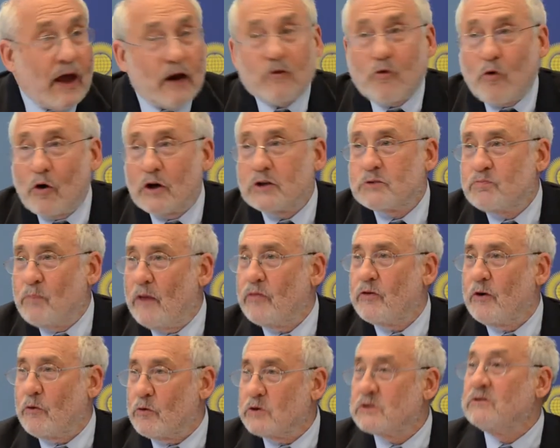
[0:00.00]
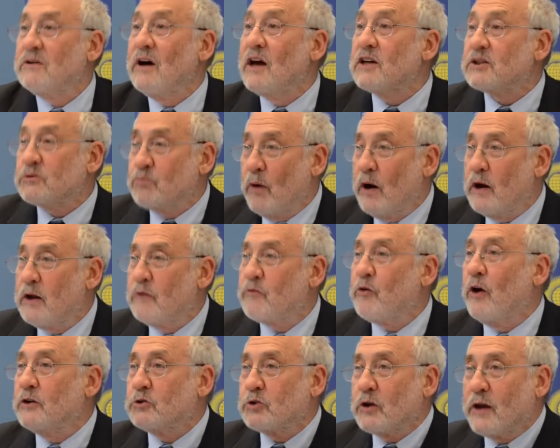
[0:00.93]
of course, meant there was less money
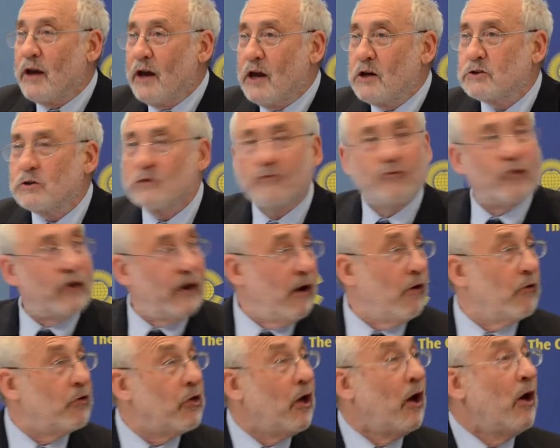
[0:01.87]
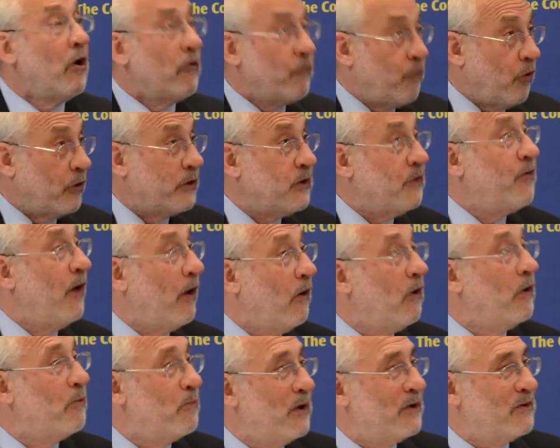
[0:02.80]
for education, for health, for
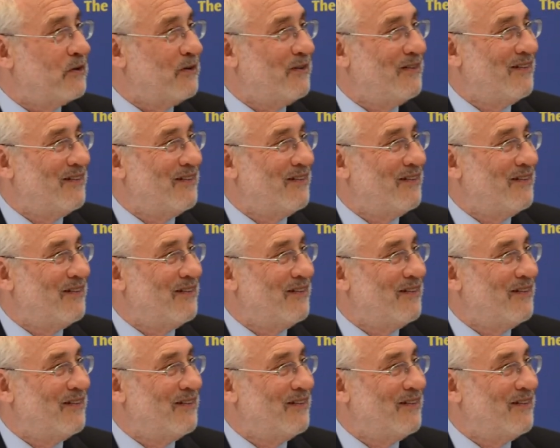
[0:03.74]
development.